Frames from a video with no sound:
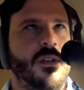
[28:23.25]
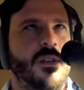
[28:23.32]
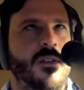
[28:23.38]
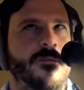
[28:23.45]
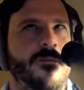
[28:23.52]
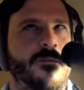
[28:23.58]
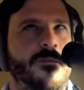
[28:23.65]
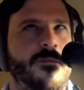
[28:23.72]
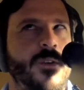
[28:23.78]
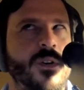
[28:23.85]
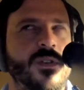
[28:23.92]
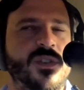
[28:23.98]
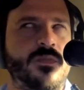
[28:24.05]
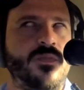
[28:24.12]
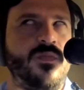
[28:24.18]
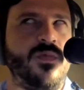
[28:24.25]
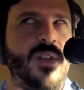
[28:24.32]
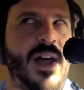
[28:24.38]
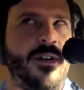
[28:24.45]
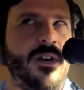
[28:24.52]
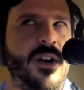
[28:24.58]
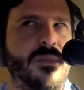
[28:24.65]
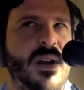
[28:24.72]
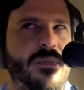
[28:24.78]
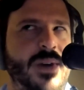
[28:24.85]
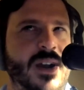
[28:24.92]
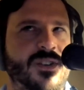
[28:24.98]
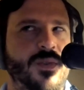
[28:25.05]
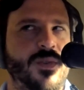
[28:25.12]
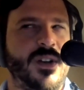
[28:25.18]
The first letter in my
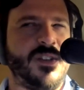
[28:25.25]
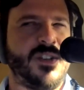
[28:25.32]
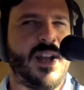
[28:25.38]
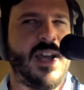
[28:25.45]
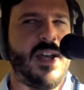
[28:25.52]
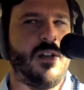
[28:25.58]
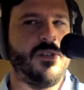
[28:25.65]
password is an L.